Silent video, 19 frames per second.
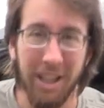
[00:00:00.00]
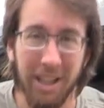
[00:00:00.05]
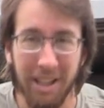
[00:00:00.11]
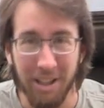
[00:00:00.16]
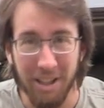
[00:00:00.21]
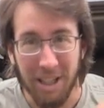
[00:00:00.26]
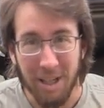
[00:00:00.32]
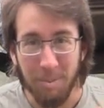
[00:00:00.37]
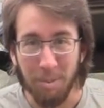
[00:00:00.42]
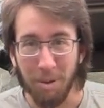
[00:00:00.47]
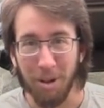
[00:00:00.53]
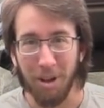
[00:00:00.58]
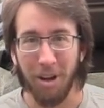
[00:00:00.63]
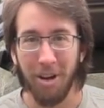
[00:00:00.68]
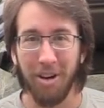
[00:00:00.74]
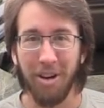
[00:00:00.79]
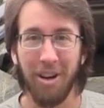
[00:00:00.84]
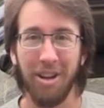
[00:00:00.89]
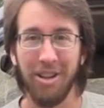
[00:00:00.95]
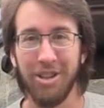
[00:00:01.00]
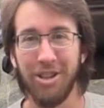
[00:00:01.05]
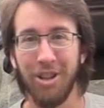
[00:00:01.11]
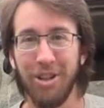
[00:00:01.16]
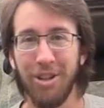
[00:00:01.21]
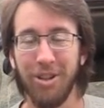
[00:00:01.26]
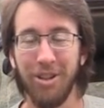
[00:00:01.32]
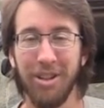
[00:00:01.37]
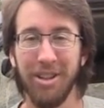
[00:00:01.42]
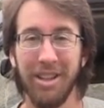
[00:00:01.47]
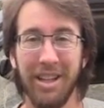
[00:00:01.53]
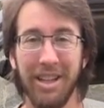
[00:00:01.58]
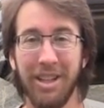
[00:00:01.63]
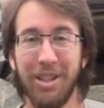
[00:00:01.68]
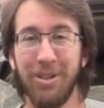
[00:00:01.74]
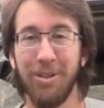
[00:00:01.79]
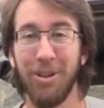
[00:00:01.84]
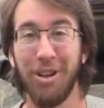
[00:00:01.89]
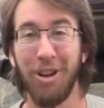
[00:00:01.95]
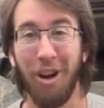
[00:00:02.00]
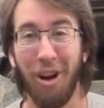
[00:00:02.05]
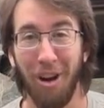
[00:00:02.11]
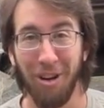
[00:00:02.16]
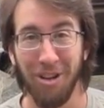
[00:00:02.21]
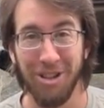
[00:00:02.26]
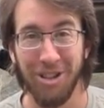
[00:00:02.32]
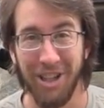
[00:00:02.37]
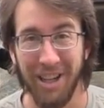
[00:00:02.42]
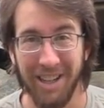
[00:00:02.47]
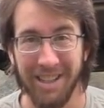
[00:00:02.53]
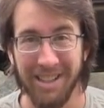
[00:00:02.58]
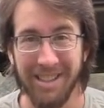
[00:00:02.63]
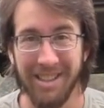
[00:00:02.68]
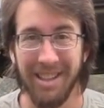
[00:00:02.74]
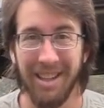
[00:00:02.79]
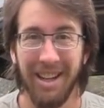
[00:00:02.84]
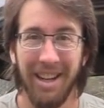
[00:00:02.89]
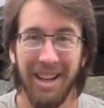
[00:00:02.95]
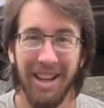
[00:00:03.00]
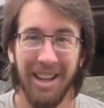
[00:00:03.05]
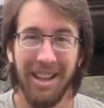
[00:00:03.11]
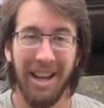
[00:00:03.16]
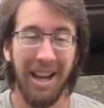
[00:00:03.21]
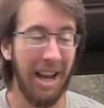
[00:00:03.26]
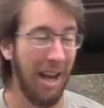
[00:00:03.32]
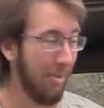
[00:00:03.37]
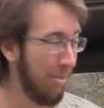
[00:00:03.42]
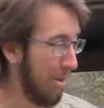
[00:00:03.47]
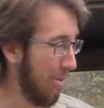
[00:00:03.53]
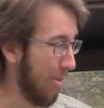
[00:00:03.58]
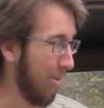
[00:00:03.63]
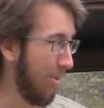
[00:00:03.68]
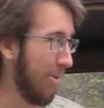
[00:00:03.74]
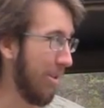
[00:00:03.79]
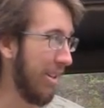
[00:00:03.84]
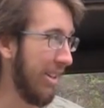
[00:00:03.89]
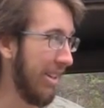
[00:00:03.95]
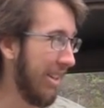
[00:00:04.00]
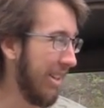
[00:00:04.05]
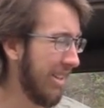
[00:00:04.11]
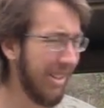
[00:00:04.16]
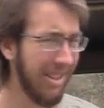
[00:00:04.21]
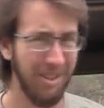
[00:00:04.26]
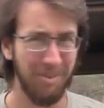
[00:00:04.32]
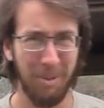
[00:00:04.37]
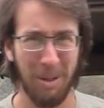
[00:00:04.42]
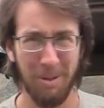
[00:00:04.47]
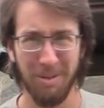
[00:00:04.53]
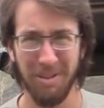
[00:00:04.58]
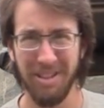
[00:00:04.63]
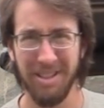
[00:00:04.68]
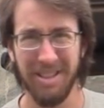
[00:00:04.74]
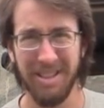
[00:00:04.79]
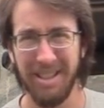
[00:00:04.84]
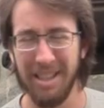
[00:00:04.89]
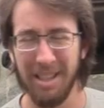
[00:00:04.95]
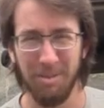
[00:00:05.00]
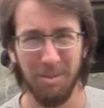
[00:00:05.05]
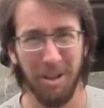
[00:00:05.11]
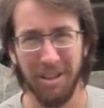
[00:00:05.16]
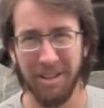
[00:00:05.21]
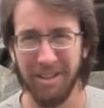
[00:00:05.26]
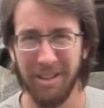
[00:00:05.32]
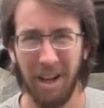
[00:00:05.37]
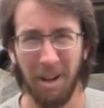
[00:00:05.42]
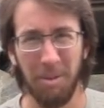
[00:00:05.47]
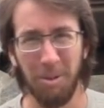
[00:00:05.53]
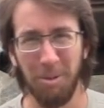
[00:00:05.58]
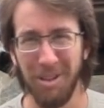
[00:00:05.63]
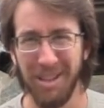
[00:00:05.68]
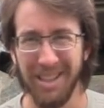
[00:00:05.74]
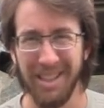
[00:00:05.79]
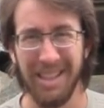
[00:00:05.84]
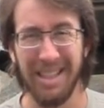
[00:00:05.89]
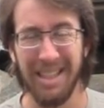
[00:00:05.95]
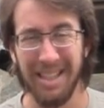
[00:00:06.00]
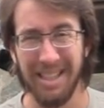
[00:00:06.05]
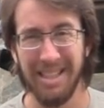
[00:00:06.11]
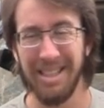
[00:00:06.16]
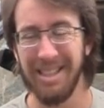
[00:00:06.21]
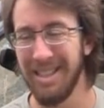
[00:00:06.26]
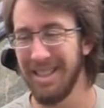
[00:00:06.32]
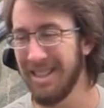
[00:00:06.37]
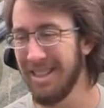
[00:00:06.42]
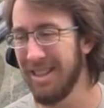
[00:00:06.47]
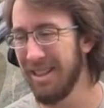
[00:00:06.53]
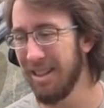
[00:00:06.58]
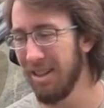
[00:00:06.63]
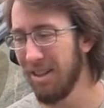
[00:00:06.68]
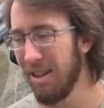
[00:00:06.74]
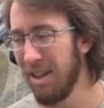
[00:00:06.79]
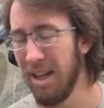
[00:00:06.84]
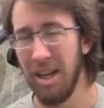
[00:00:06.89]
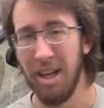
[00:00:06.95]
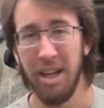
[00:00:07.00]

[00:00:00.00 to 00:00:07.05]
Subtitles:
in the link below, I'll show you a link to a car chase that happened with one of these, because people just steal them all the time. They're really easy to steal.